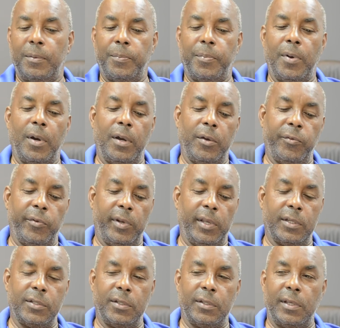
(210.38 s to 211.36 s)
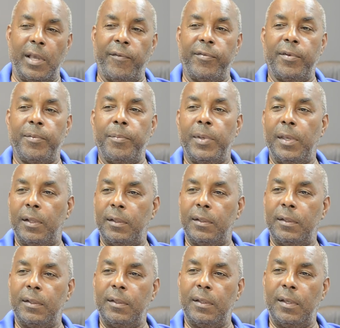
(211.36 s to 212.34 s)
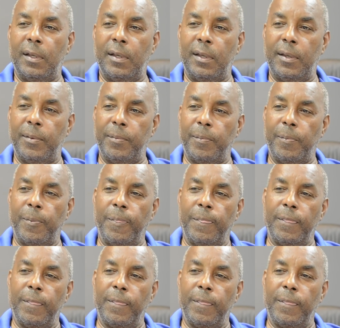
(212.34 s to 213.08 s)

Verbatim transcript: part in relation to having a meal um,